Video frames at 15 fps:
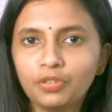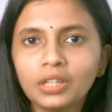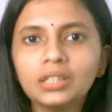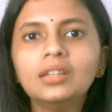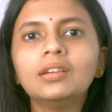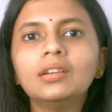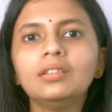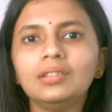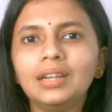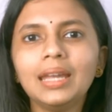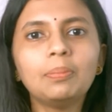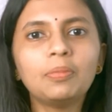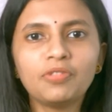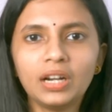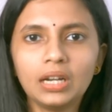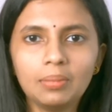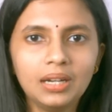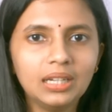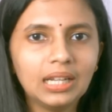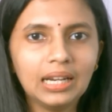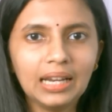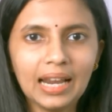further deep
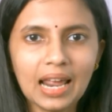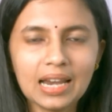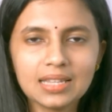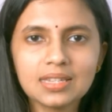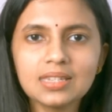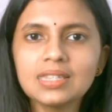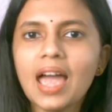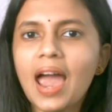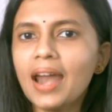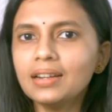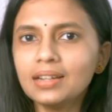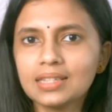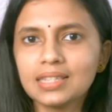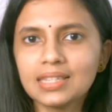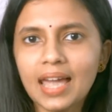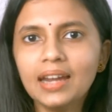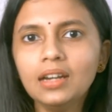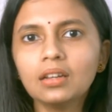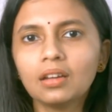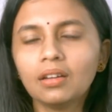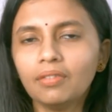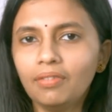fundamental analysis and
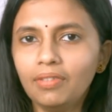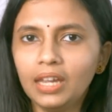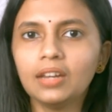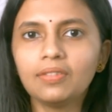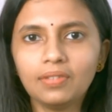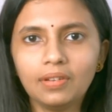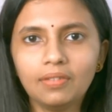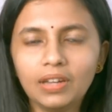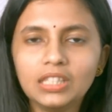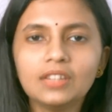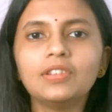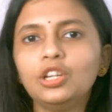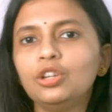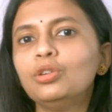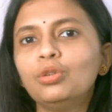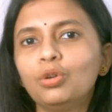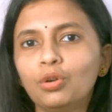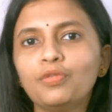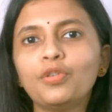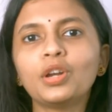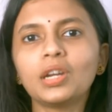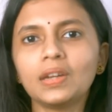decide whether will you
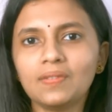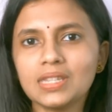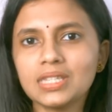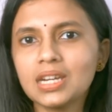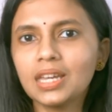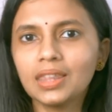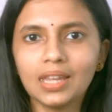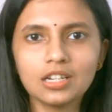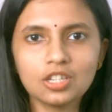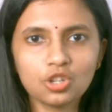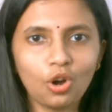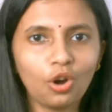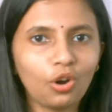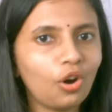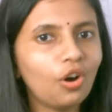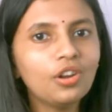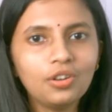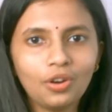go for investing in that stock or